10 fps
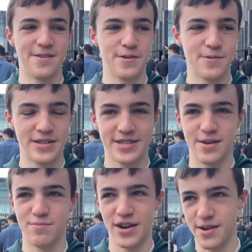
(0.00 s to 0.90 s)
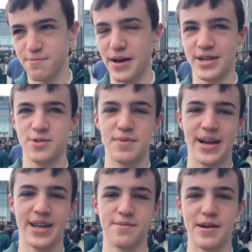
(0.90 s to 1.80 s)
We went to the Brighton match
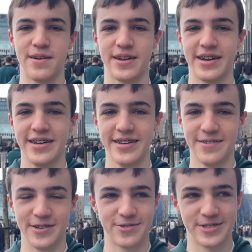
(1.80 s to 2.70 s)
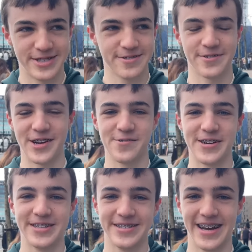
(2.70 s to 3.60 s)
back in America, which was a great
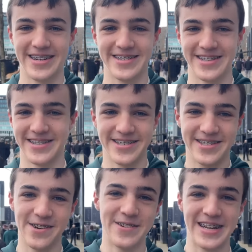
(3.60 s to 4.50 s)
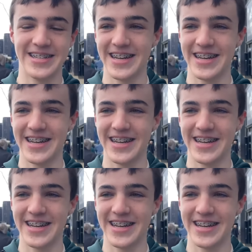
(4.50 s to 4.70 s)
win, and it's just 2-0 at the